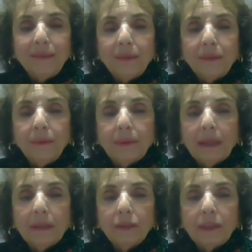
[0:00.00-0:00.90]
You know, you
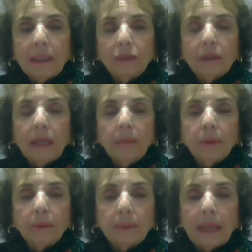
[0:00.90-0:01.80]
can't change a
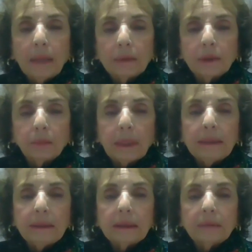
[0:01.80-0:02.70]
neighborhood without
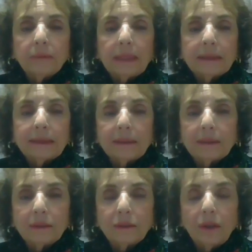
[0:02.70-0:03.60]
displacing
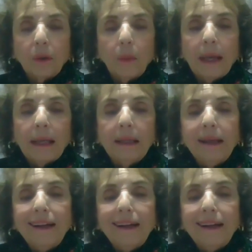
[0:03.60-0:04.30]
residents. There's no way.